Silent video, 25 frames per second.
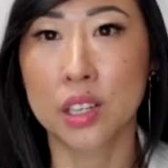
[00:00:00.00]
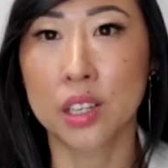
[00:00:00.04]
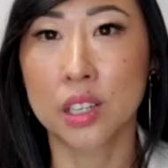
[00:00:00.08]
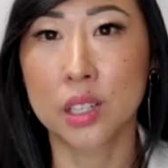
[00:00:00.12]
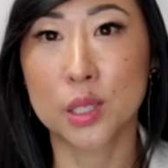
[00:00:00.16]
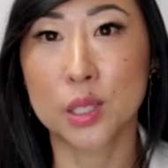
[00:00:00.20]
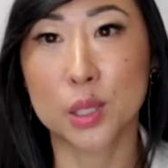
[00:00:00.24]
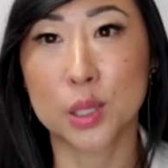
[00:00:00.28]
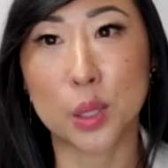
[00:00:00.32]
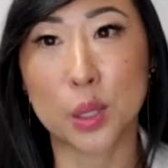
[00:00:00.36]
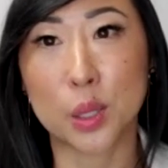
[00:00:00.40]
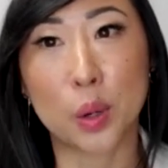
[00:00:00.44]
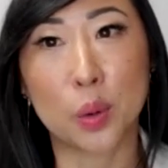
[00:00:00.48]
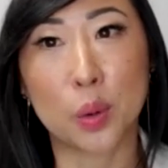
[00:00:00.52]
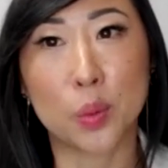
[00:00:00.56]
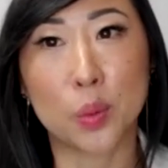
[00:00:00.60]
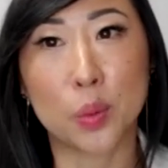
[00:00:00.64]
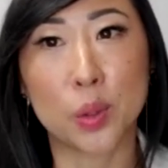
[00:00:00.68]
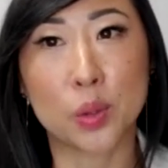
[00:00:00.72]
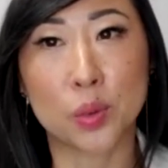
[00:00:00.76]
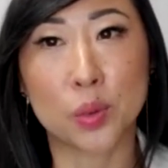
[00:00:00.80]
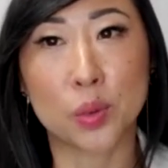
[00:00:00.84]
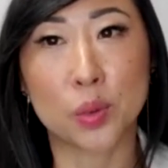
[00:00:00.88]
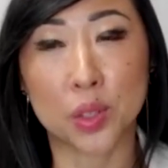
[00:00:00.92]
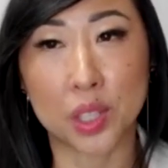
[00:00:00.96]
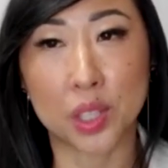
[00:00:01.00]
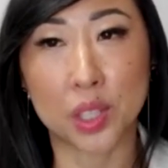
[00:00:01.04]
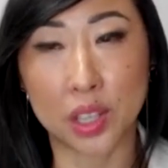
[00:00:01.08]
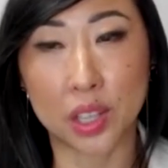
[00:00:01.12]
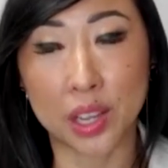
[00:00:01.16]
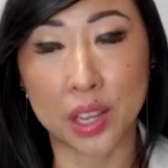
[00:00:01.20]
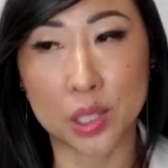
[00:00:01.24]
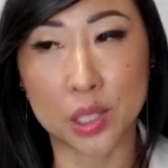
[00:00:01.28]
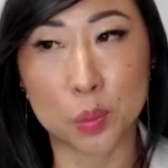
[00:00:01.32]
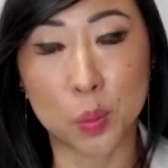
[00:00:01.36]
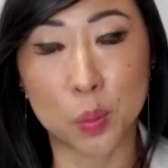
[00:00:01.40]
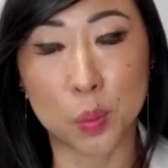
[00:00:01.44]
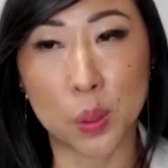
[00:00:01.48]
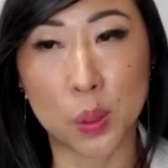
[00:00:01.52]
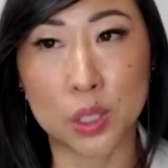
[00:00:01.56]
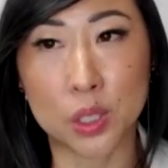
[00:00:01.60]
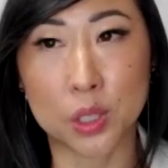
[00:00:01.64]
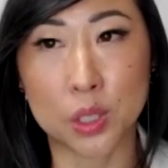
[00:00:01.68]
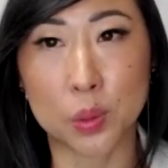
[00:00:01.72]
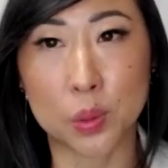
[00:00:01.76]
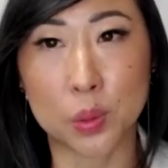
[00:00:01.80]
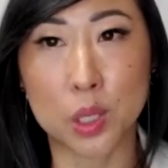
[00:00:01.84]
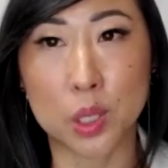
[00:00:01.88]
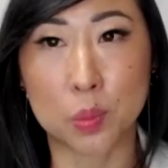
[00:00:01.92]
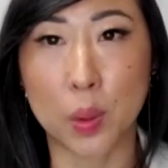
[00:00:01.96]
So we'd really like to push
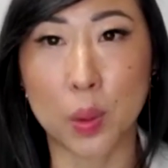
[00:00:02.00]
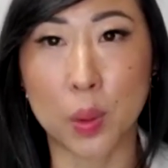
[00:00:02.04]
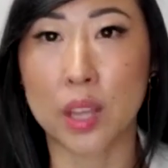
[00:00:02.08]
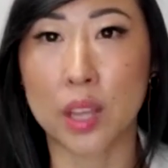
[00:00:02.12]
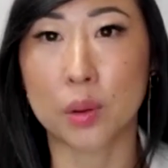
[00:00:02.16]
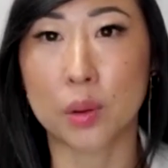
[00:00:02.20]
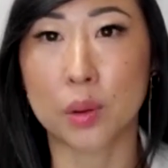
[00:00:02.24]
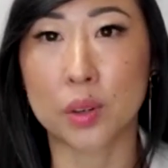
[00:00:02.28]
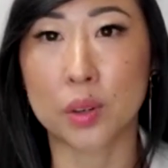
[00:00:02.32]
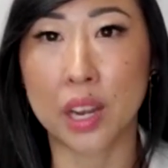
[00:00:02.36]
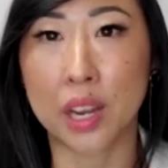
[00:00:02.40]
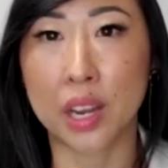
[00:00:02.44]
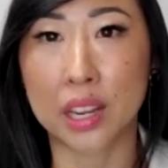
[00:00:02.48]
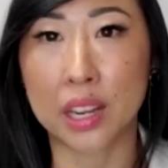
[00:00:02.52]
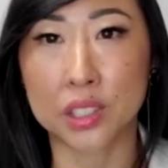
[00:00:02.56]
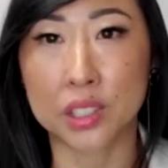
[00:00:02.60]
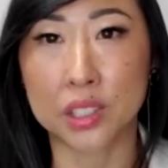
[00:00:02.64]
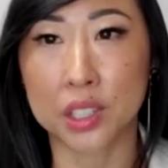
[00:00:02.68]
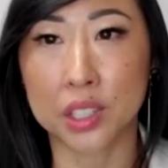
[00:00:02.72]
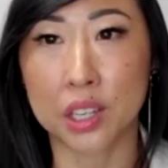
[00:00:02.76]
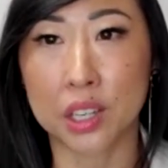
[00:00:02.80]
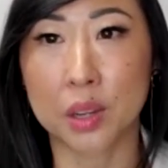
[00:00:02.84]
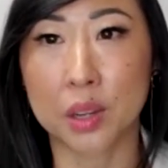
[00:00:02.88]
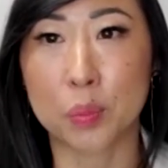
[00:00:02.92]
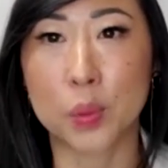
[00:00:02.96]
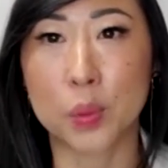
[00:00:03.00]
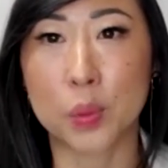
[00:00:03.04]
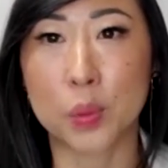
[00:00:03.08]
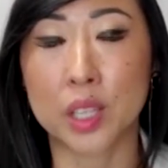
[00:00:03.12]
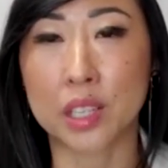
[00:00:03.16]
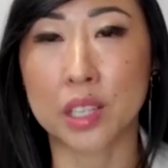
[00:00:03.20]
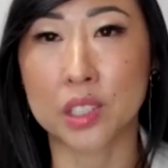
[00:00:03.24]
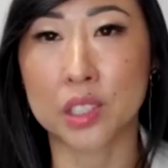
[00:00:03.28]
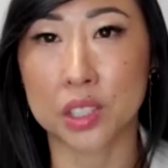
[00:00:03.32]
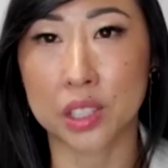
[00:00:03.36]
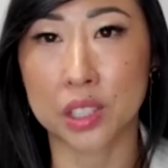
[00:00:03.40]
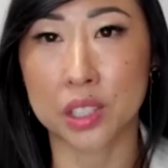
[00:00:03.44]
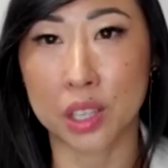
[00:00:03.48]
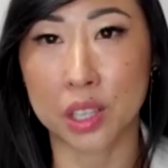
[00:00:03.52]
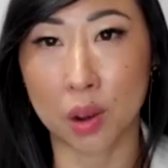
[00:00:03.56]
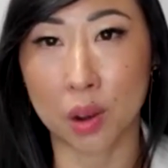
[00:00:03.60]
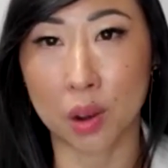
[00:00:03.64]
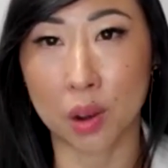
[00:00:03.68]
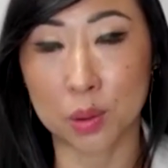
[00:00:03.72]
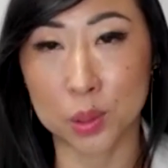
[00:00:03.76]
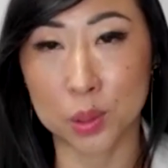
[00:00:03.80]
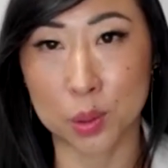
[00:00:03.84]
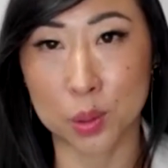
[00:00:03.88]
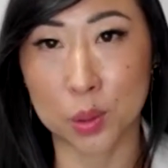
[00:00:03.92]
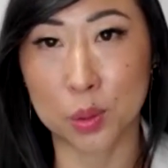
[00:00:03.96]
to expand out in Asia and potentially
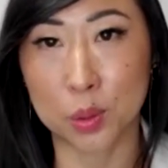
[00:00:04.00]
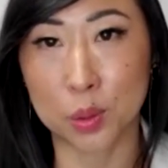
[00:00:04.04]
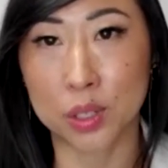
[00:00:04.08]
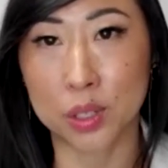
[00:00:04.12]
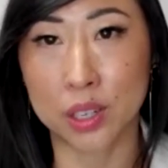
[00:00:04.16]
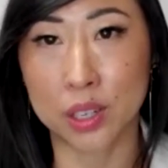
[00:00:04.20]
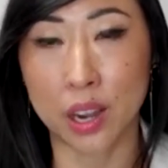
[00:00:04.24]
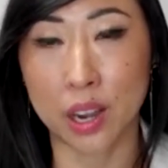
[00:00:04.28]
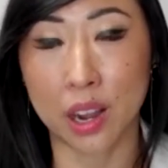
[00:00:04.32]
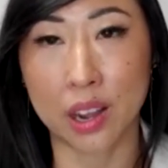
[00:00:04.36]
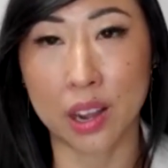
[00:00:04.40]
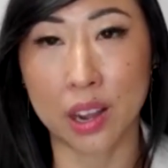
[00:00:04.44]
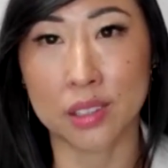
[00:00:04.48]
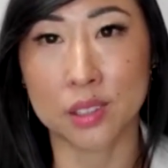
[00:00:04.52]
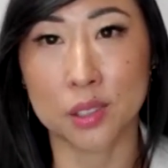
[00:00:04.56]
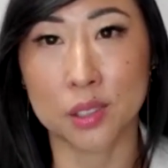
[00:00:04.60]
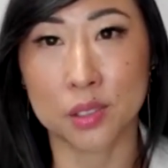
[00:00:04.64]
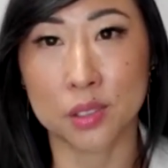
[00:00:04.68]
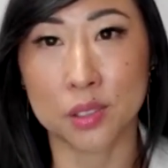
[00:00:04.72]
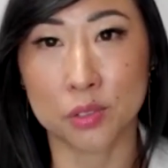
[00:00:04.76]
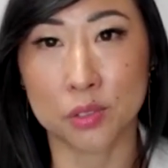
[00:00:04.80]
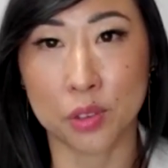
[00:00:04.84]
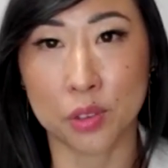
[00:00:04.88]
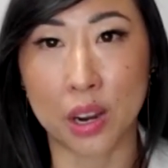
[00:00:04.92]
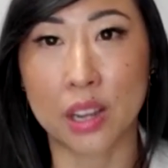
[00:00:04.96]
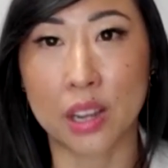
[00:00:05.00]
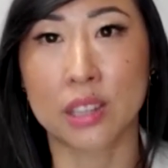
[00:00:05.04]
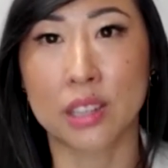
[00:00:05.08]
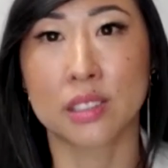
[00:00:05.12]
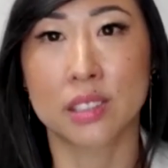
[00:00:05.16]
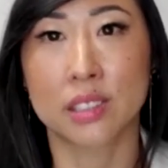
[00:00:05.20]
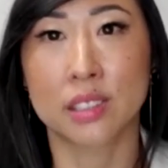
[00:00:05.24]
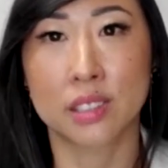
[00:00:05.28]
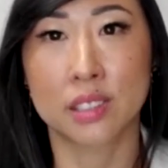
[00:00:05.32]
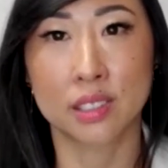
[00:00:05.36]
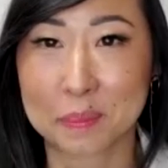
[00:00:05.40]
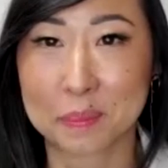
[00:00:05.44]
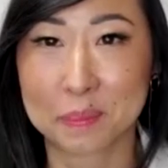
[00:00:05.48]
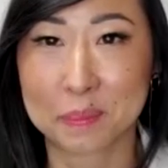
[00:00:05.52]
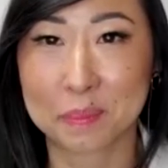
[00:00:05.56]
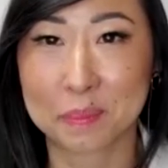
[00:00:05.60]
also Cannes, France.